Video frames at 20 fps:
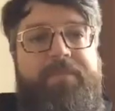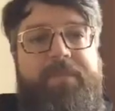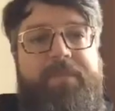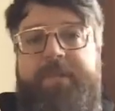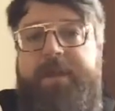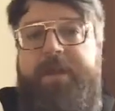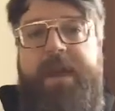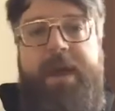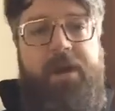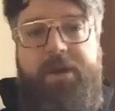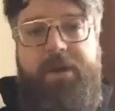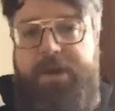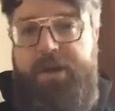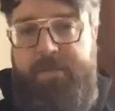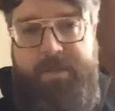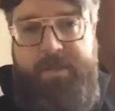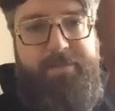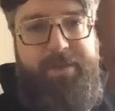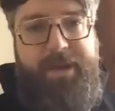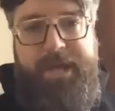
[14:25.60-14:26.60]
how
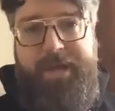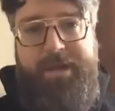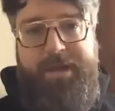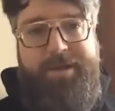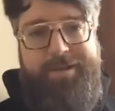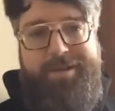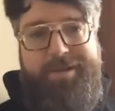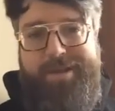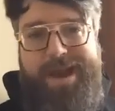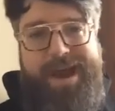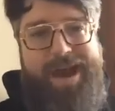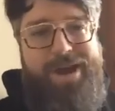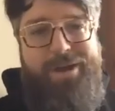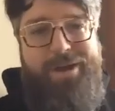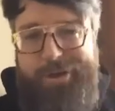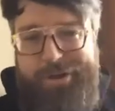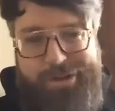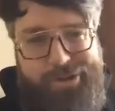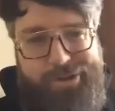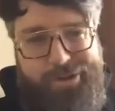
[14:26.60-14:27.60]
human beings, I
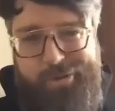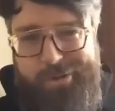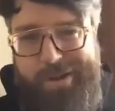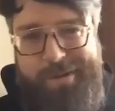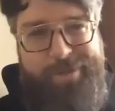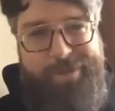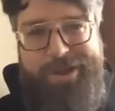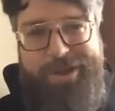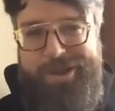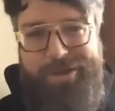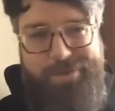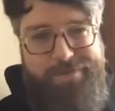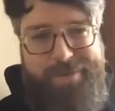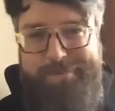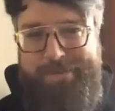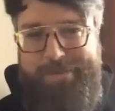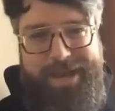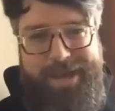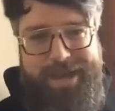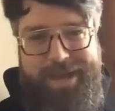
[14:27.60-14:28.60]
also am a human
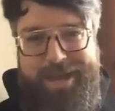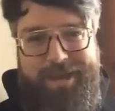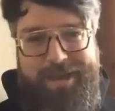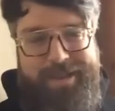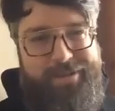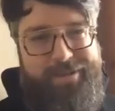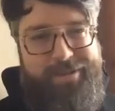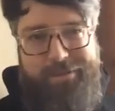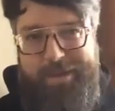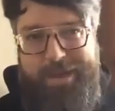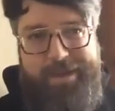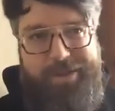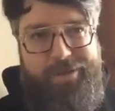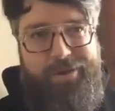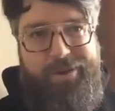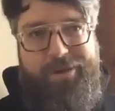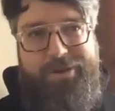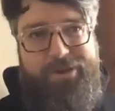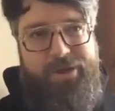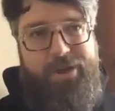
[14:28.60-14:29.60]
being, and so let's
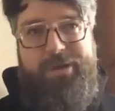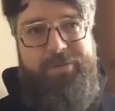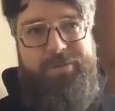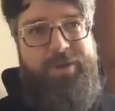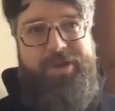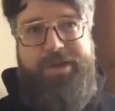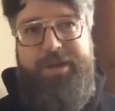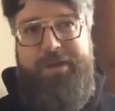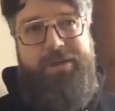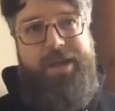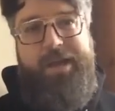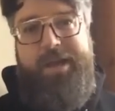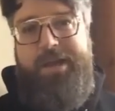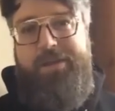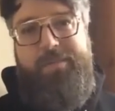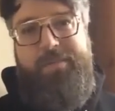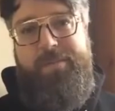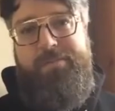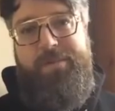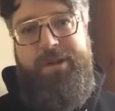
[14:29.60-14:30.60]
all talk to each other like
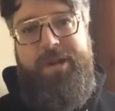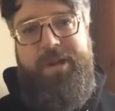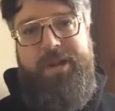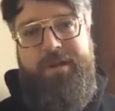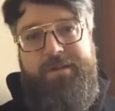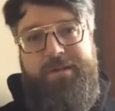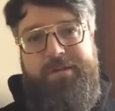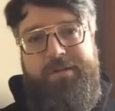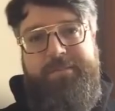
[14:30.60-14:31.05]
human beings.